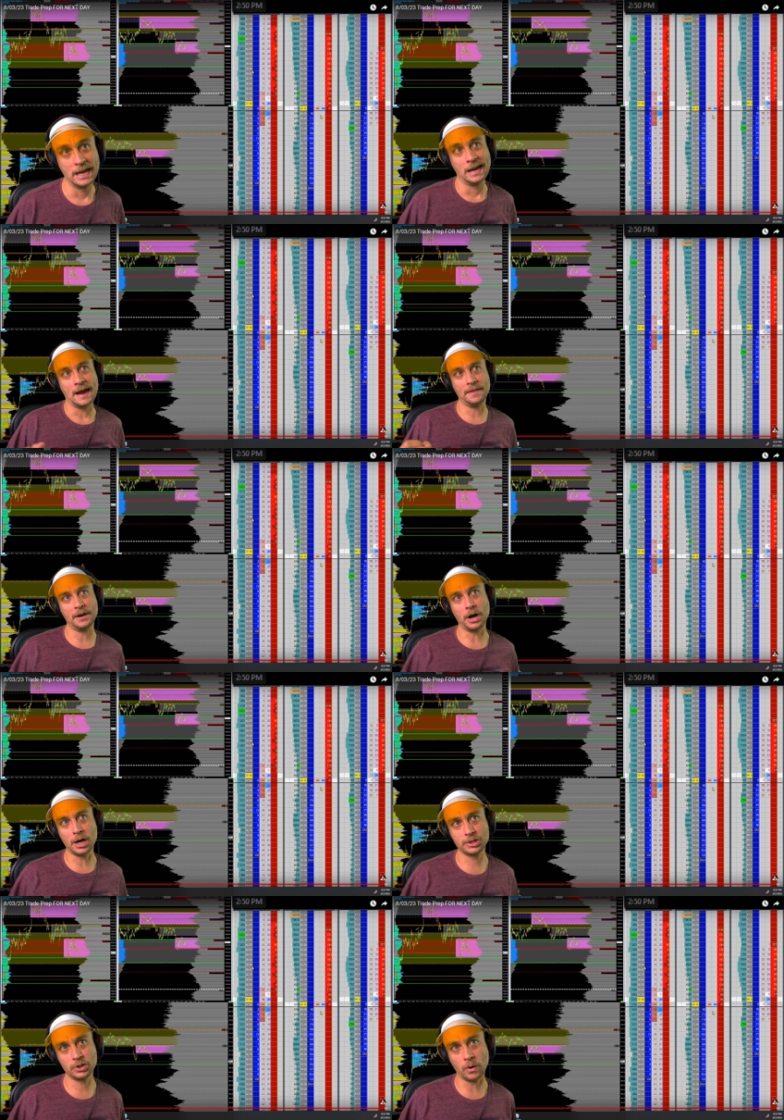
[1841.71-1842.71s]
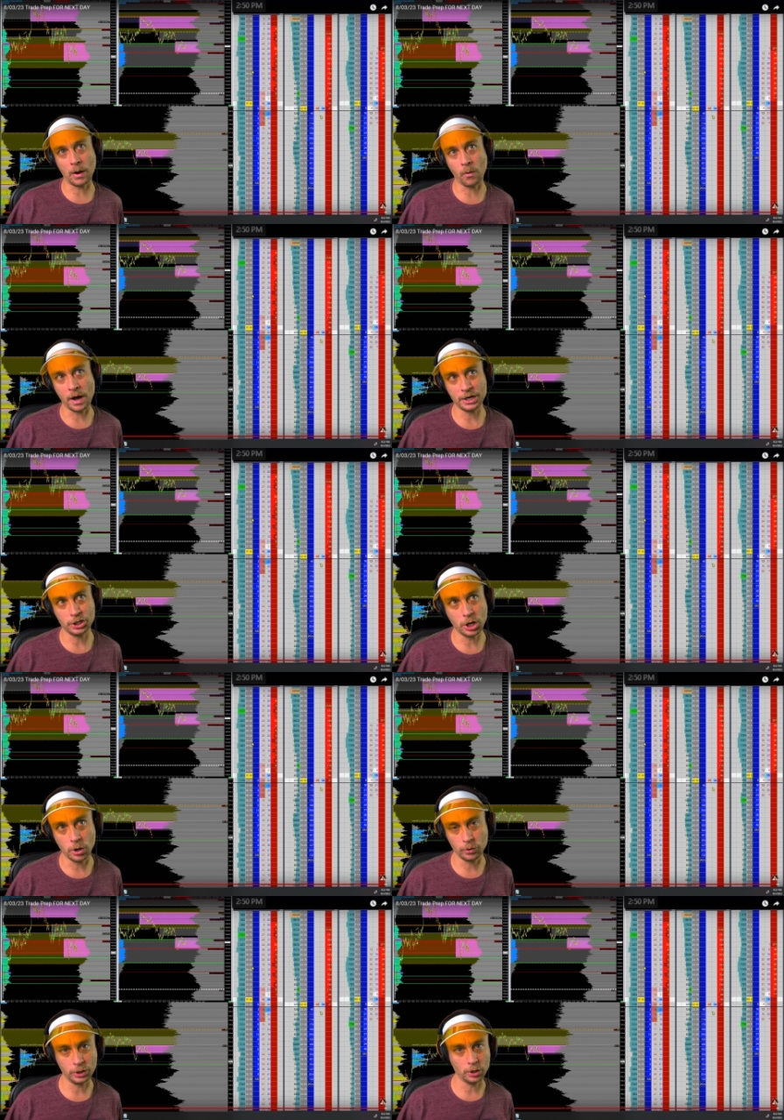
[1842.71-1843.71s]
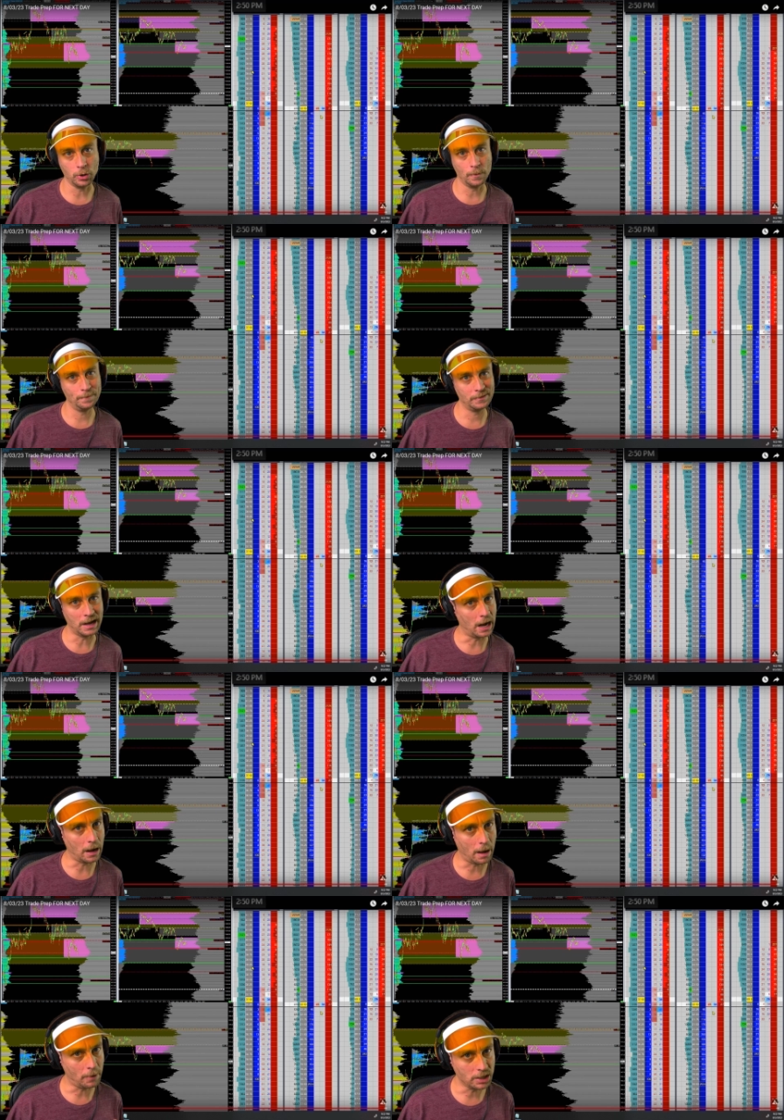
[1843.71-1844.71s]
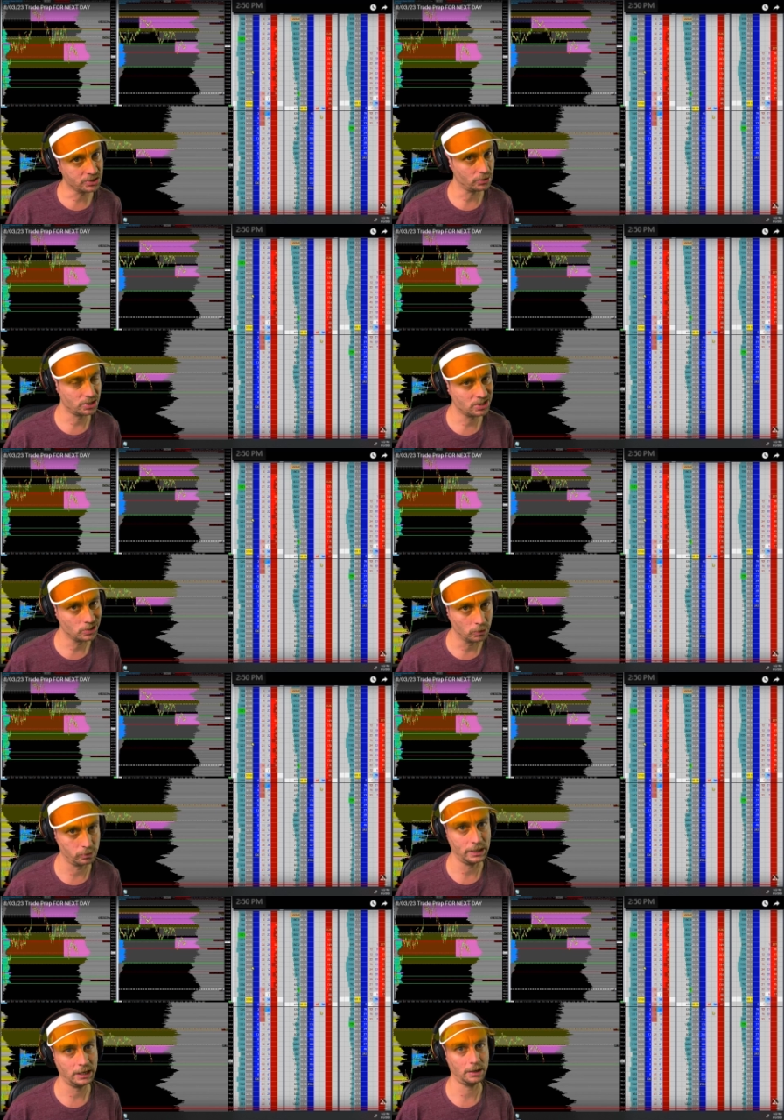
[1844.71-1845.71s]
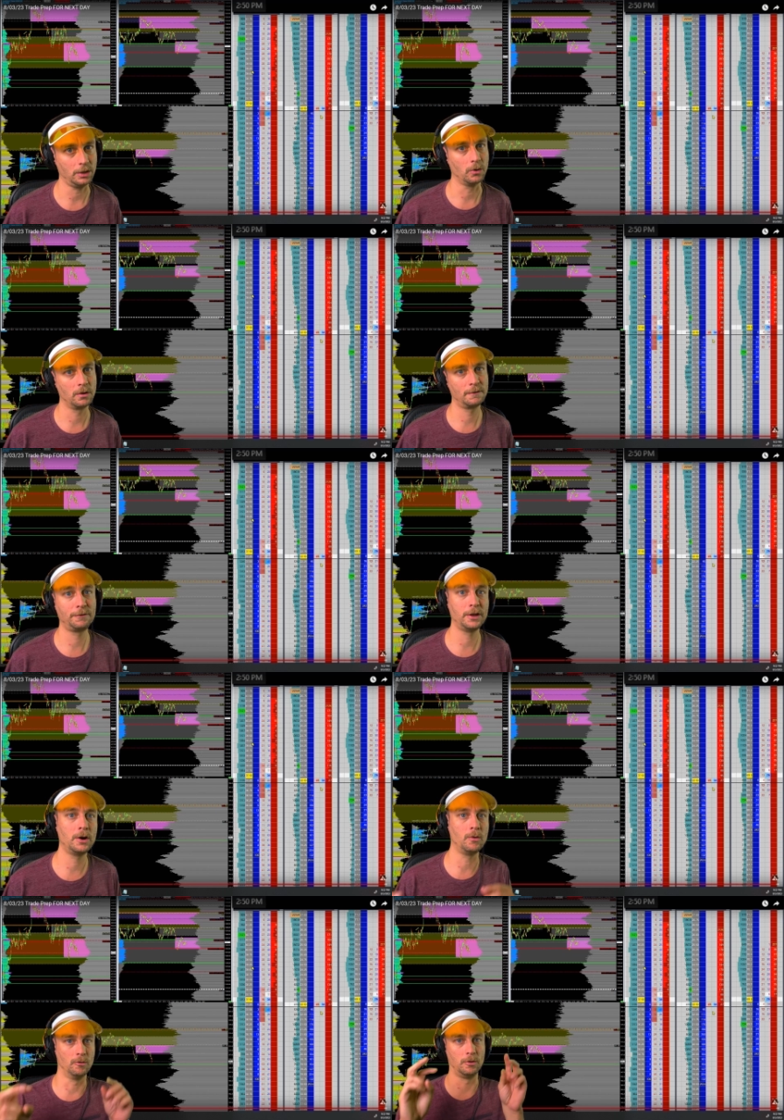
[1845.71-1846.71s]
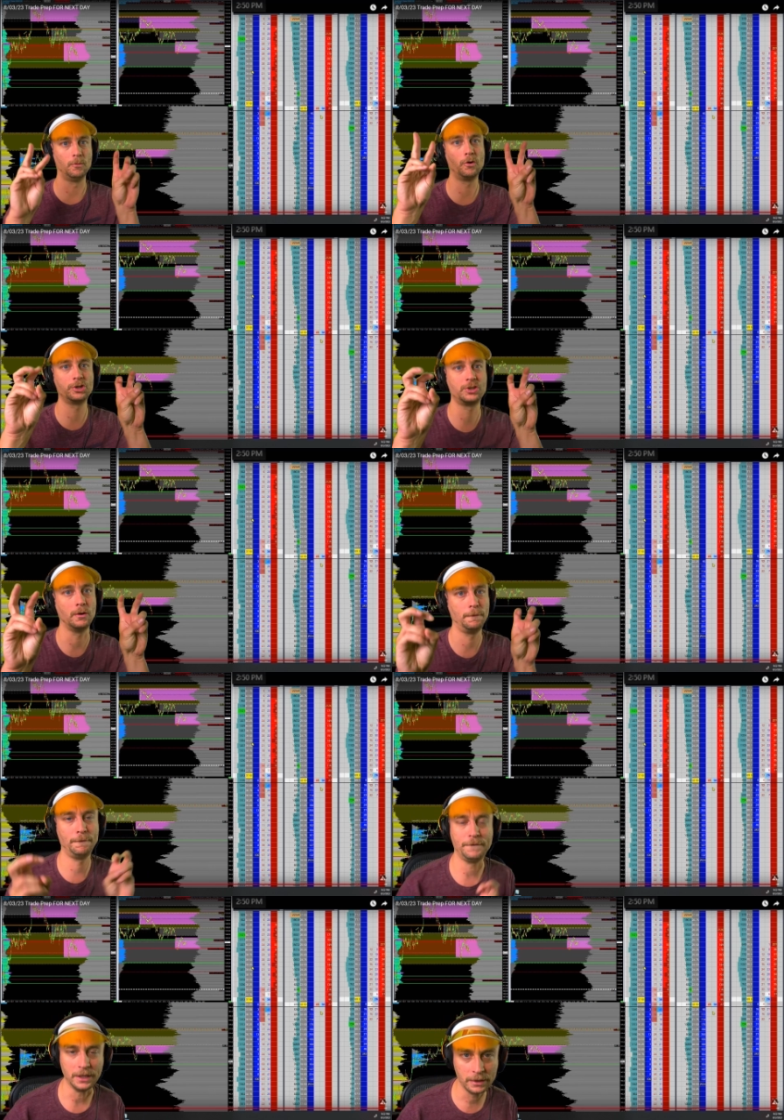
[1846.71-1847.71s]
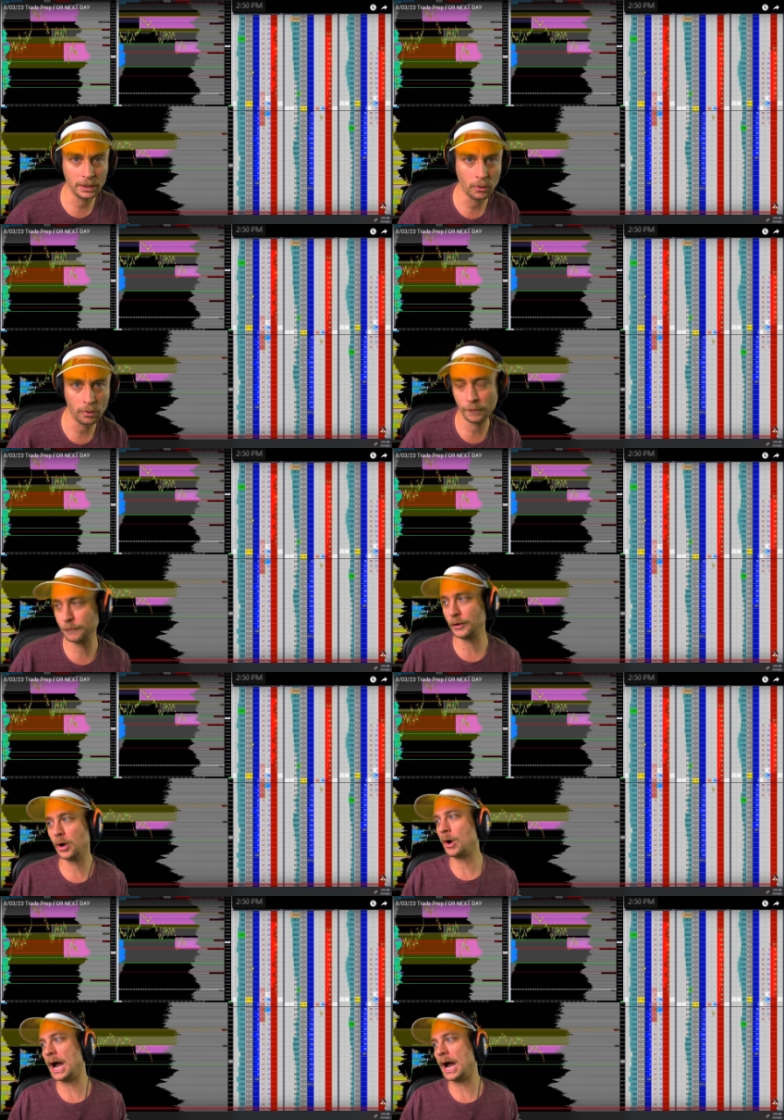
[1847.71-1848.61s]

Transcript: And then also I want to know, you know, I, am also still reading the order flow or more so feeling order flow.